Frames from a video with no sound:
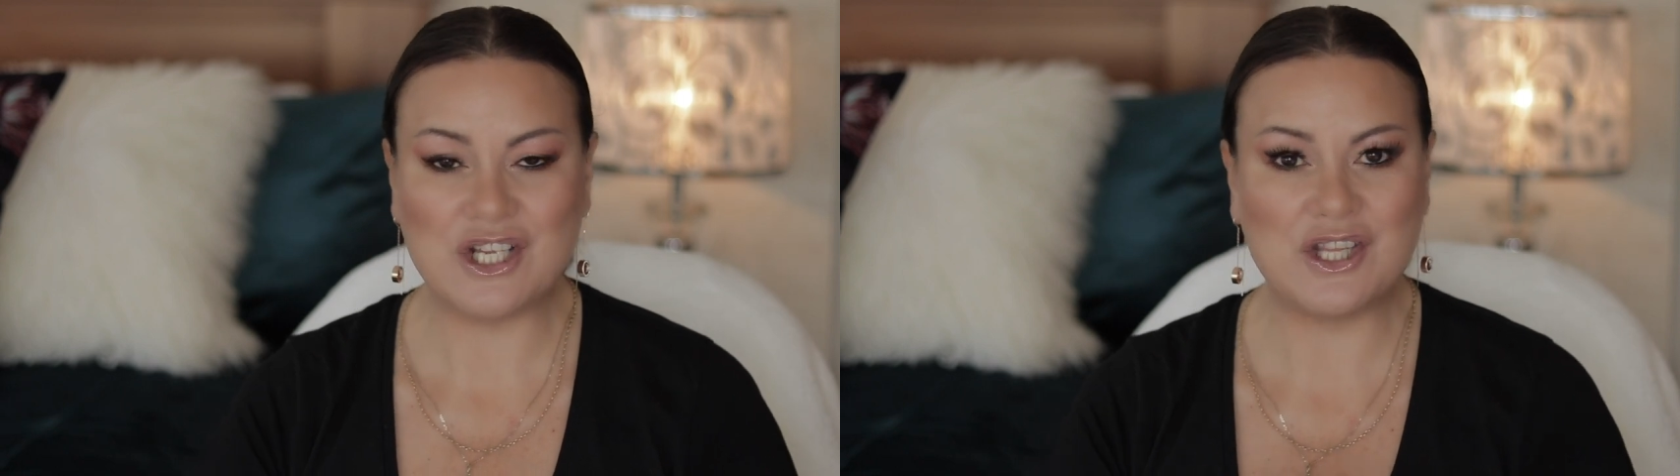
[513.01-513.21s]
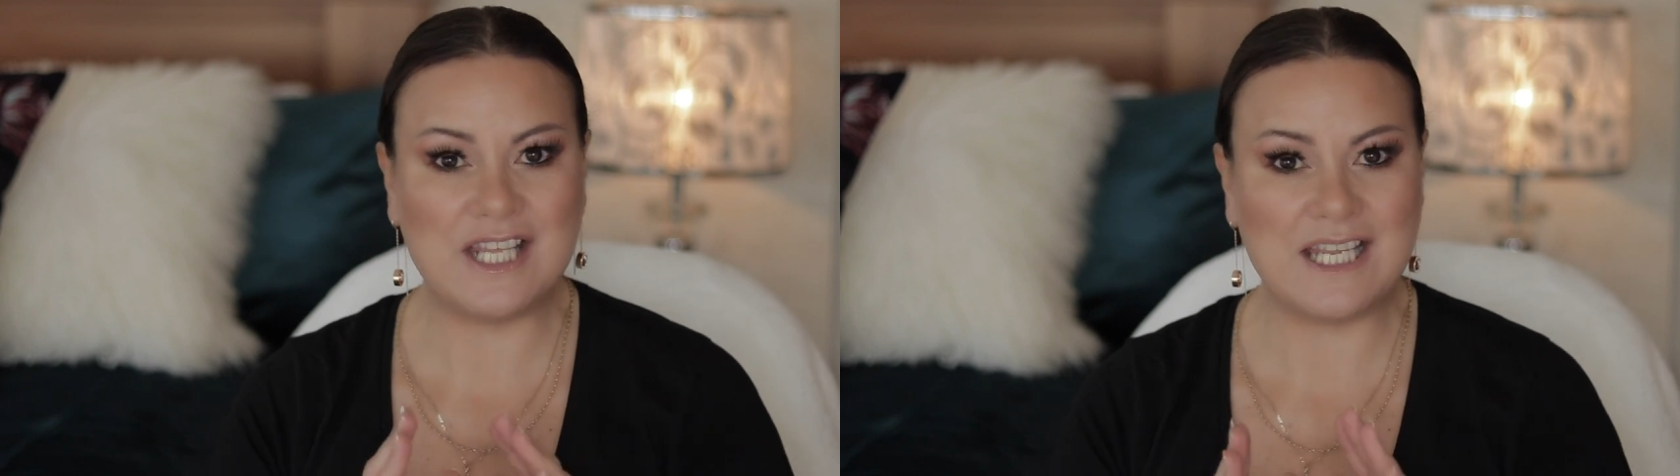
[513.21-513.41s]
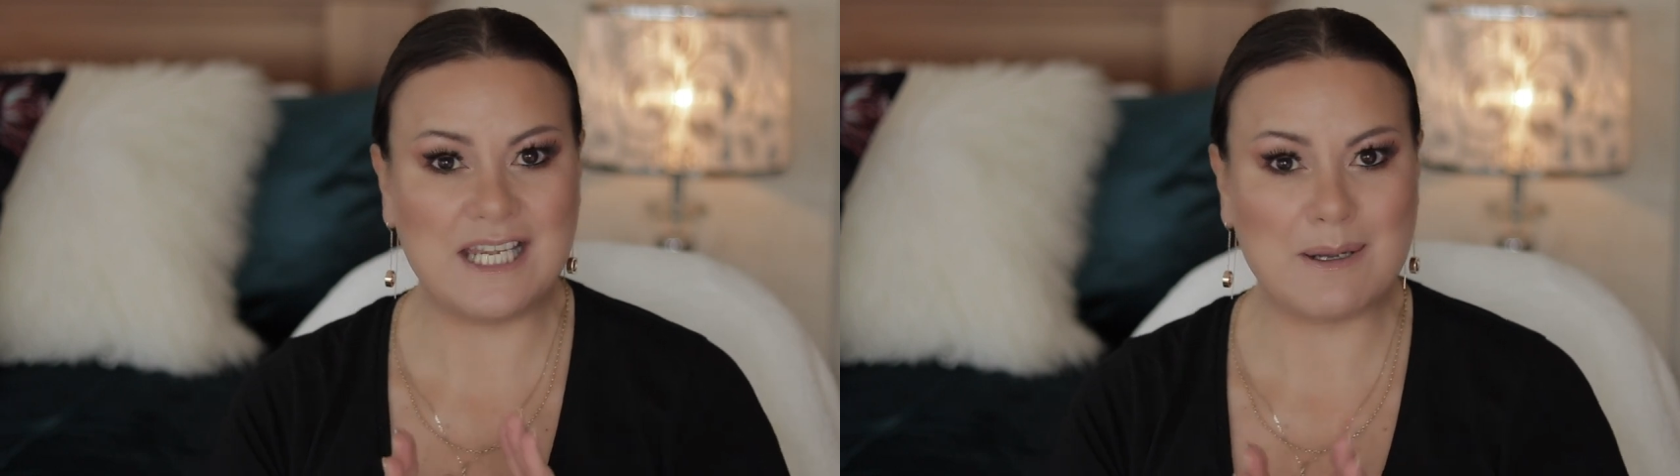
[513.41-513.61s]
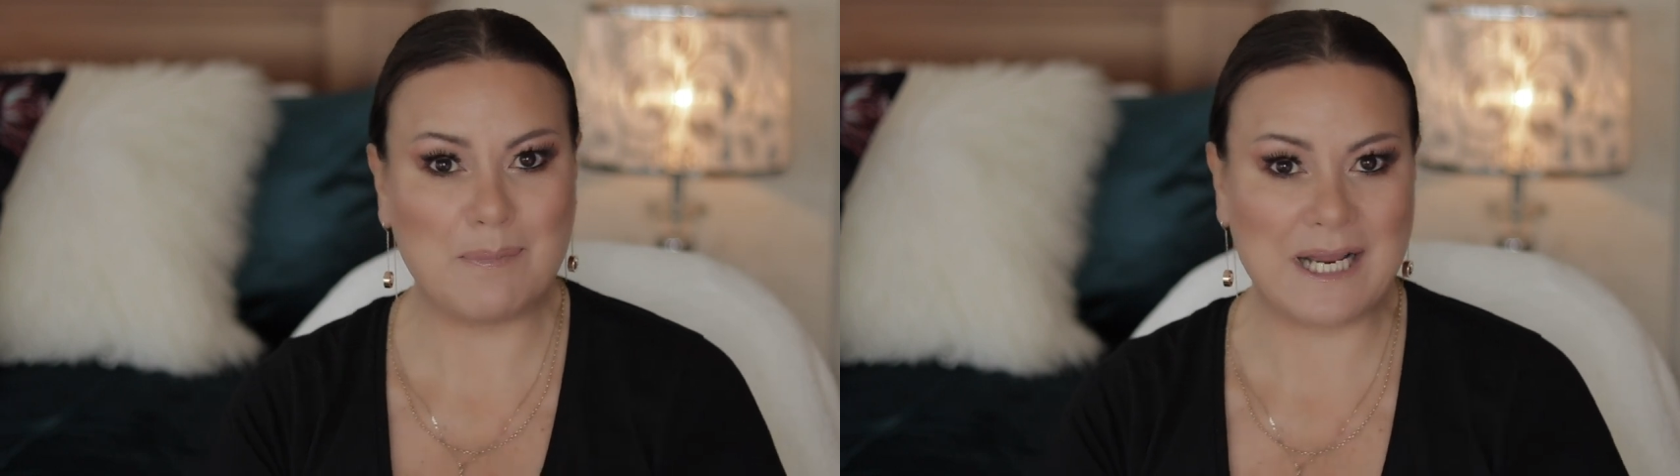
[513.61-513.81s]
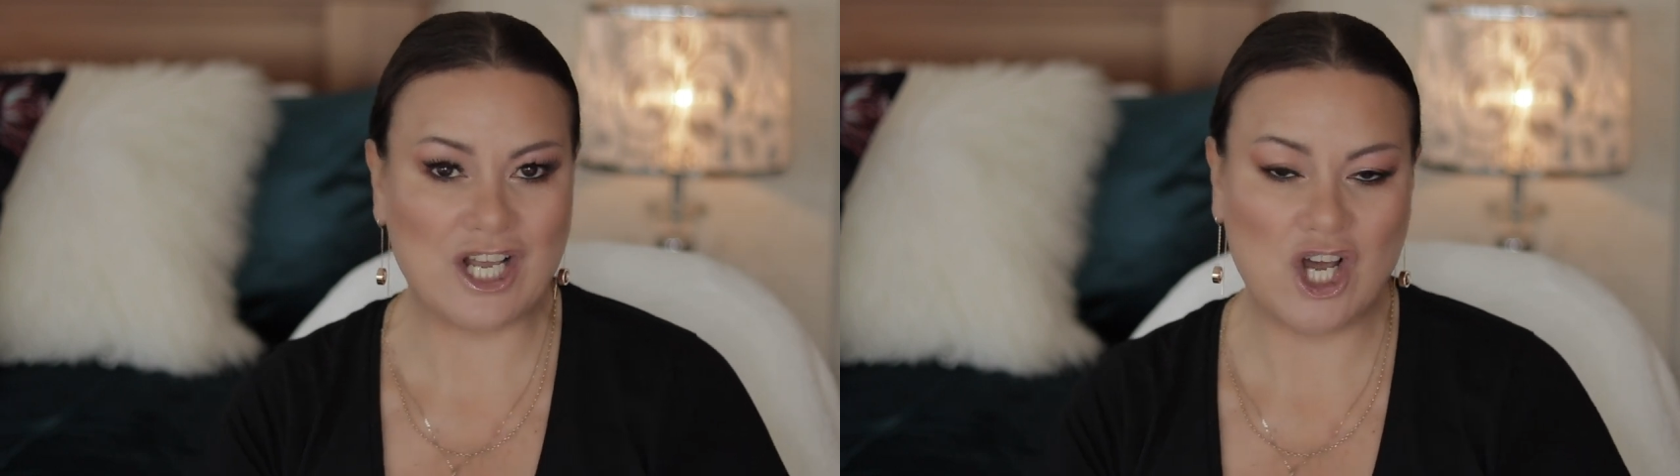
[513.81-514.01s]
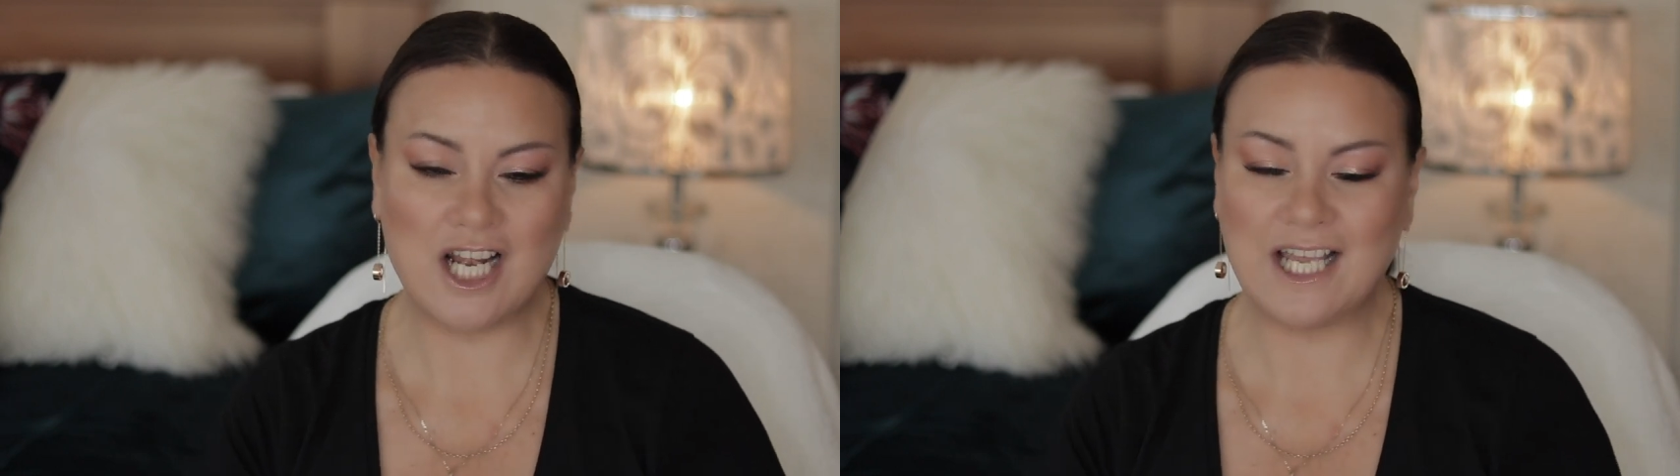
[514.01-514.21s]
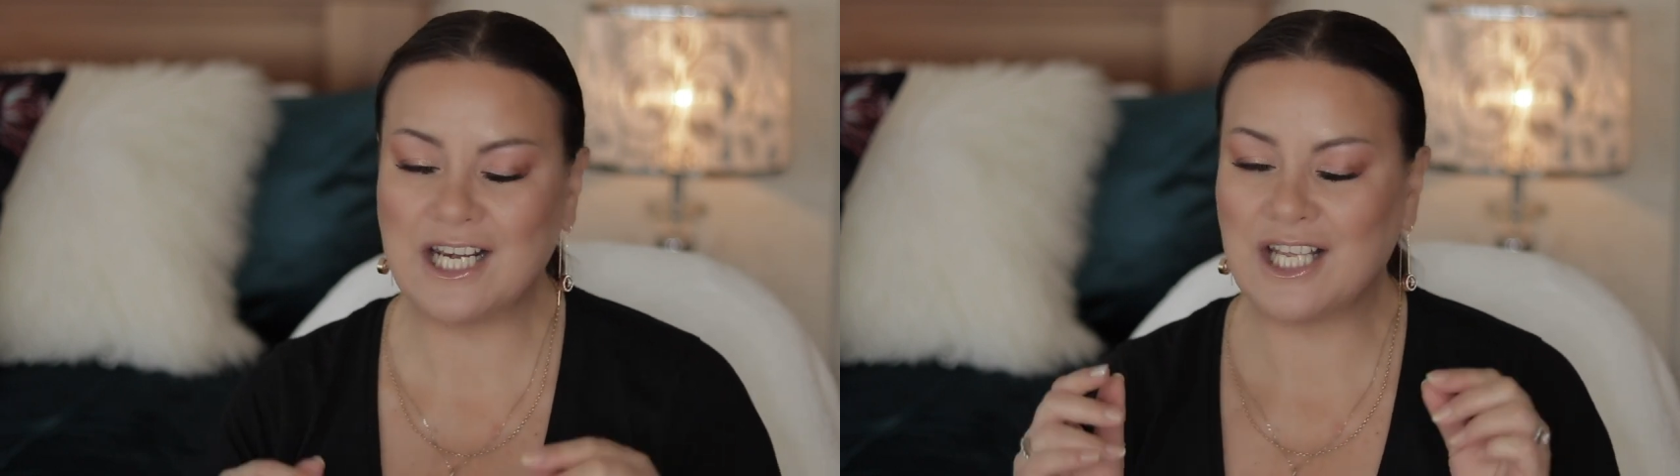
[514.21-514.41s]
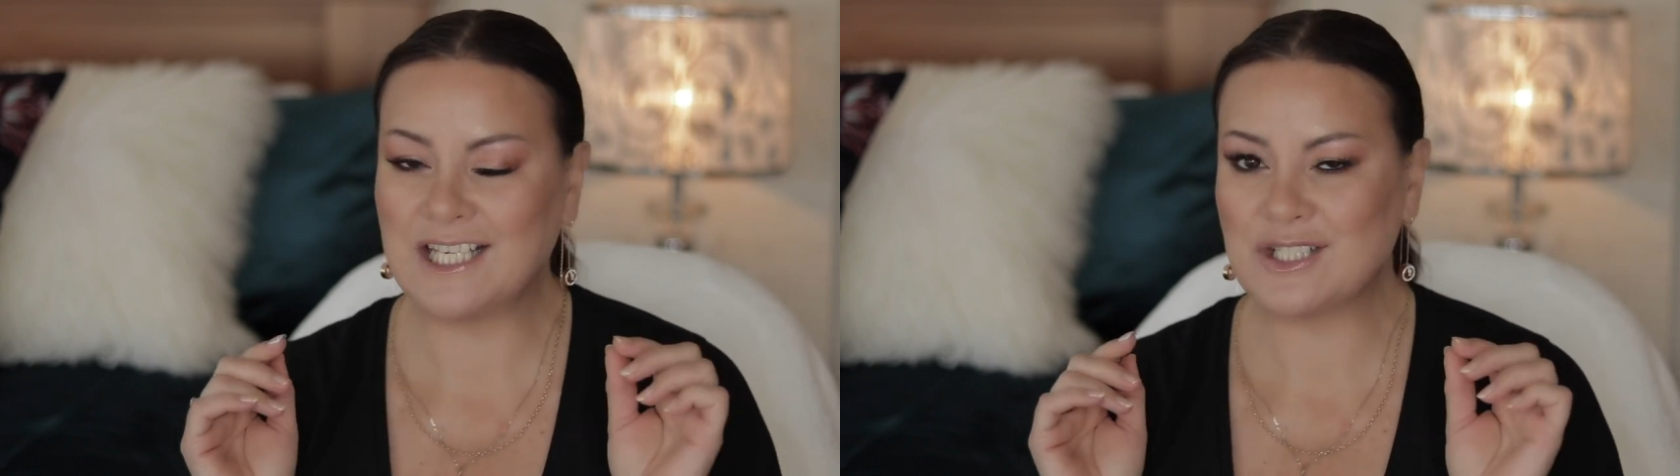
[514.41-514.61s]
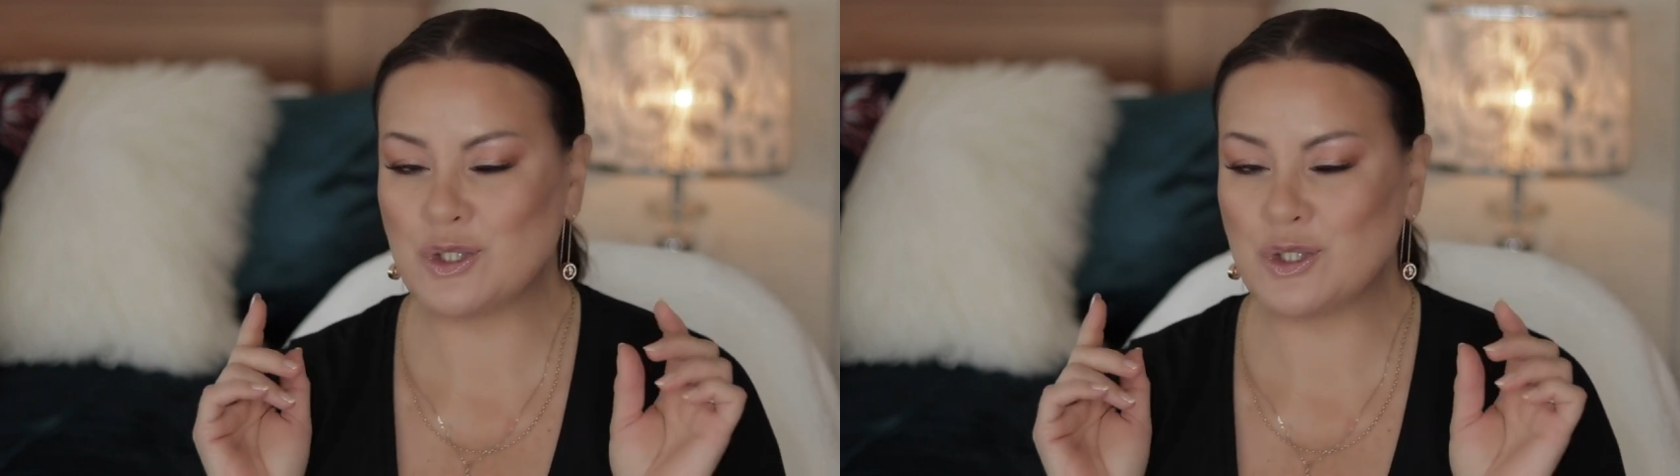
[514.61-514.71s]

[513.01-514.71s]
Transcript: the black eyeliner